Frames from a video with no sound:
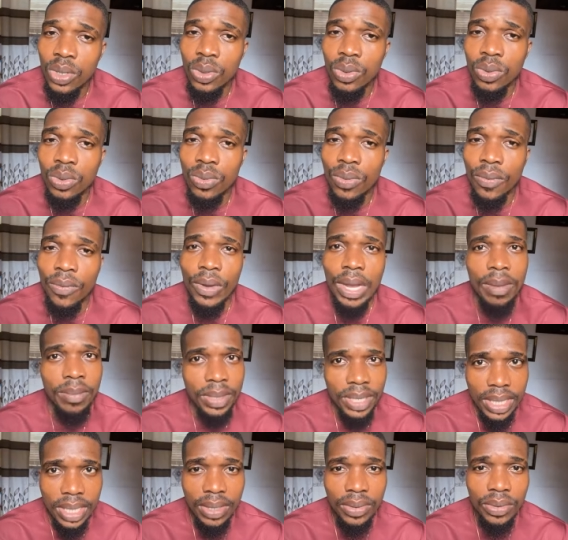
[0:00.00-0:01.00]
to
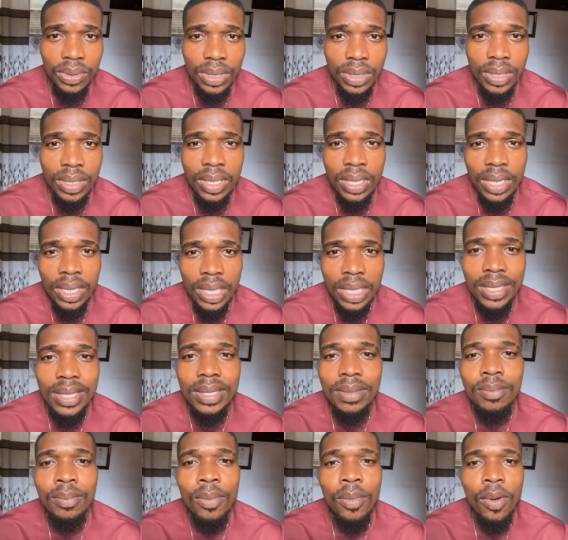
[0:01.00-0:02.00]
farm snails?
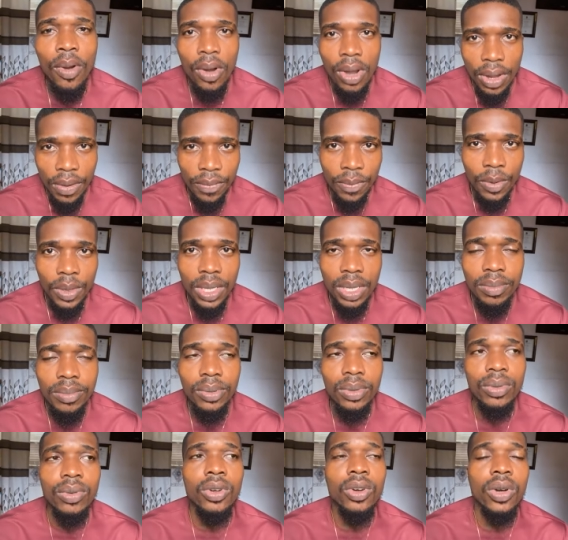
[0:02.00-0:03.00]
It's more
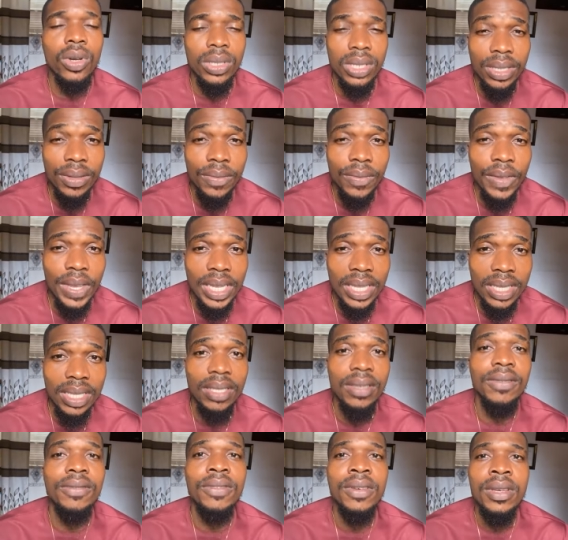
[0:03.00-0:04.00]
affordable, cost
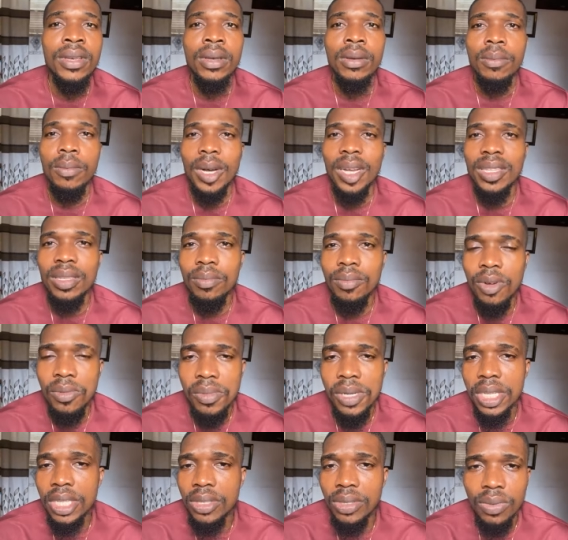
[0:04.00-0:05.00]
effective, but at the
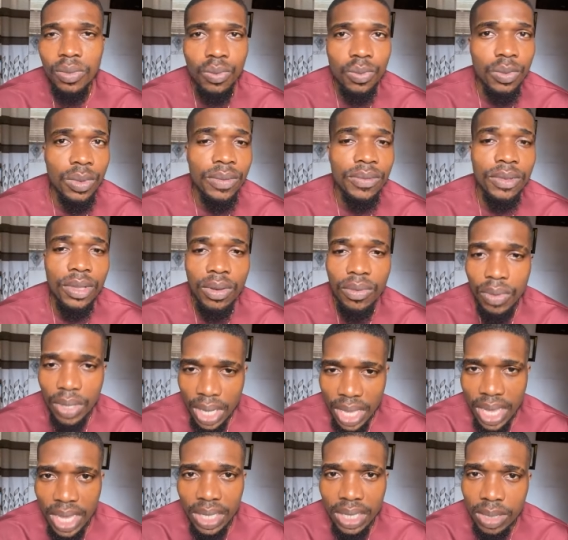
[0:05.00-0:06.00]
moment we've not
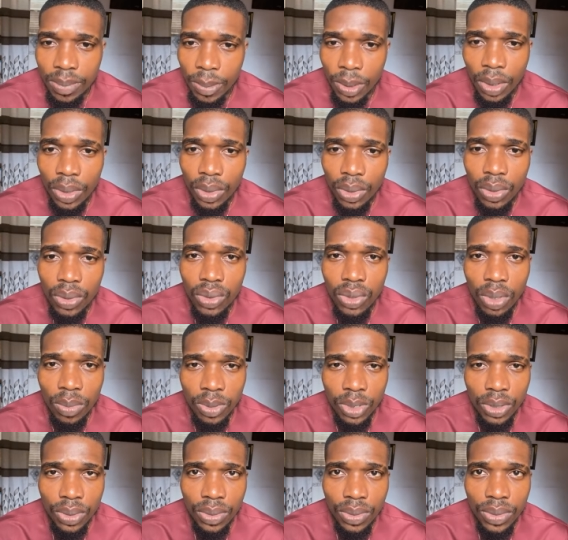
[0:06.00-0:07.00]
really explored those
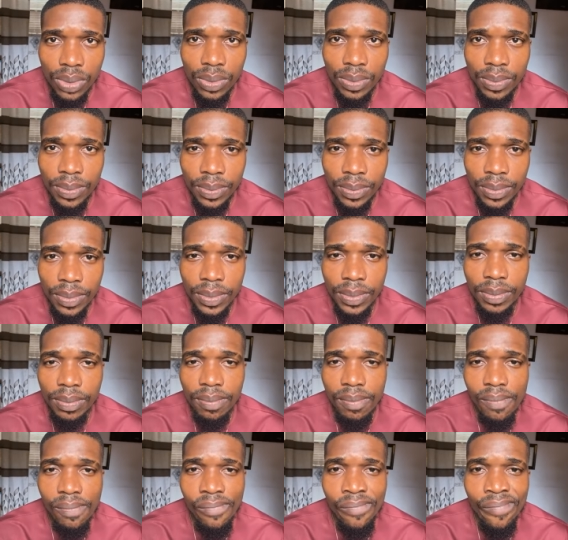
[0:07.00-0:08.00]
options.
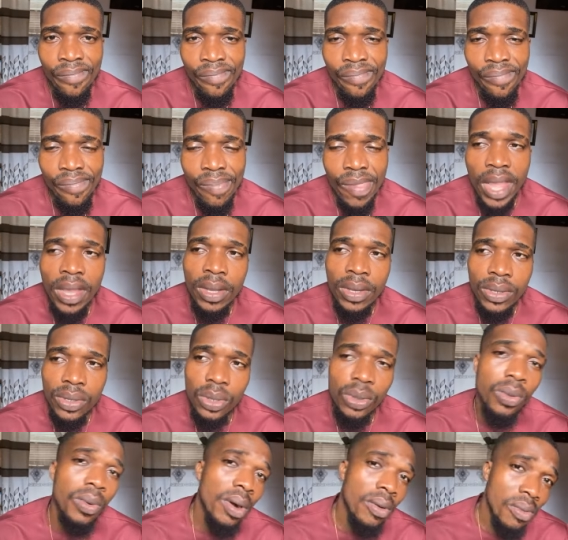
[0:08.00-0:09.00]

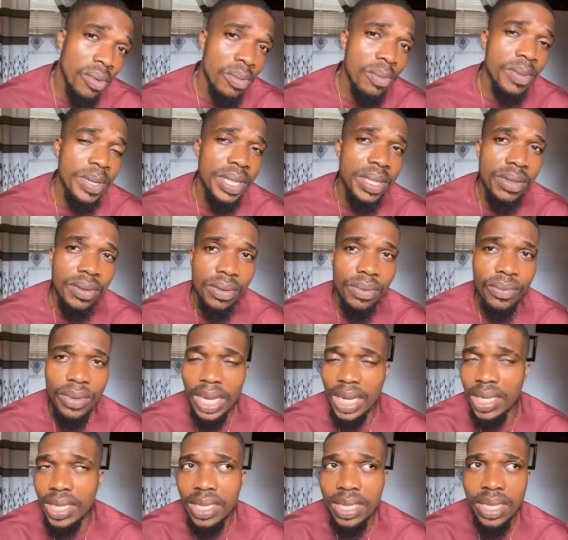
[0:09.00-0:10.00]
So what will be the
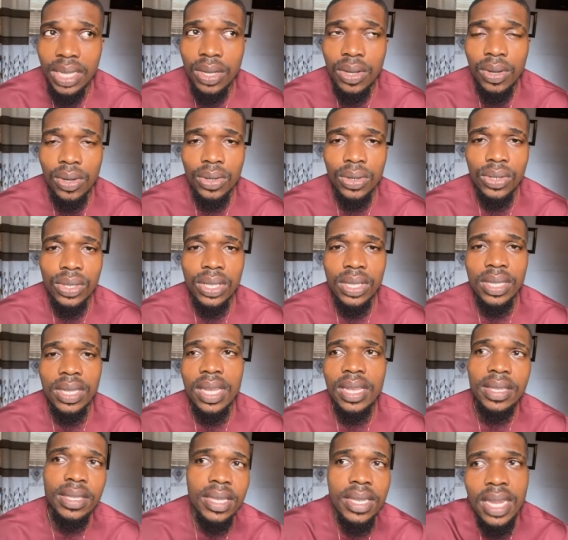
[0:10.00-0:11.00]
realistic cost?
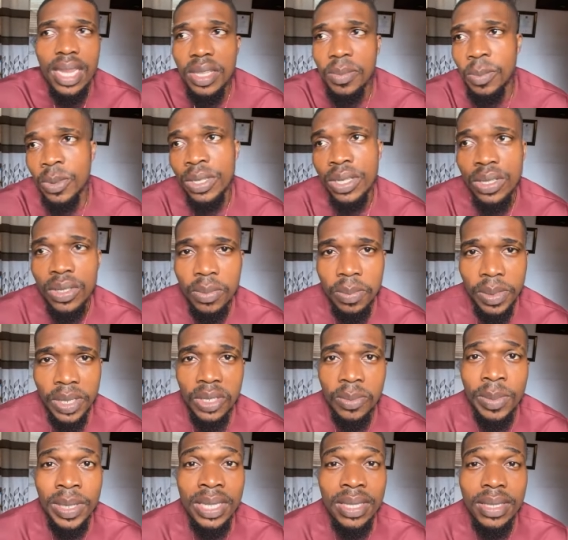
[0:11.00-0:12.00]
Let's put it into
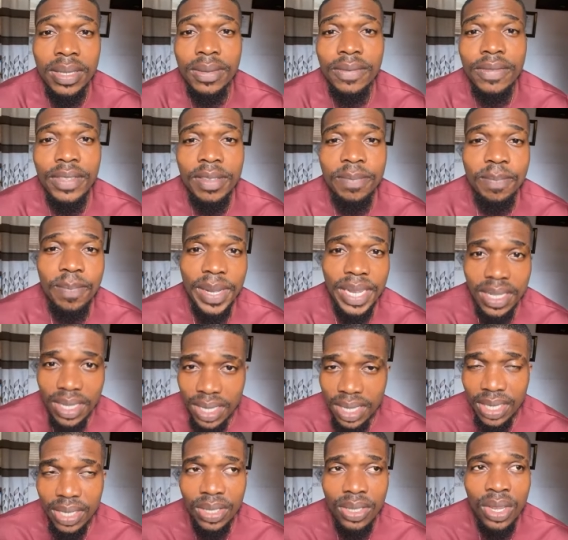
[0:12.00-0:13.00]
perspective
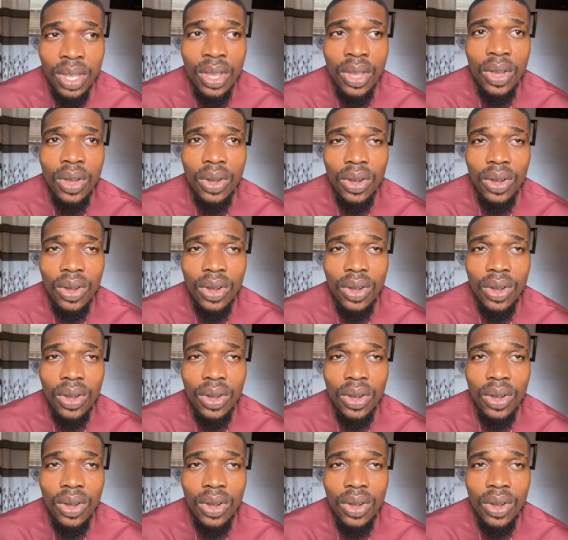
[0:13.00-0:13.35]
depending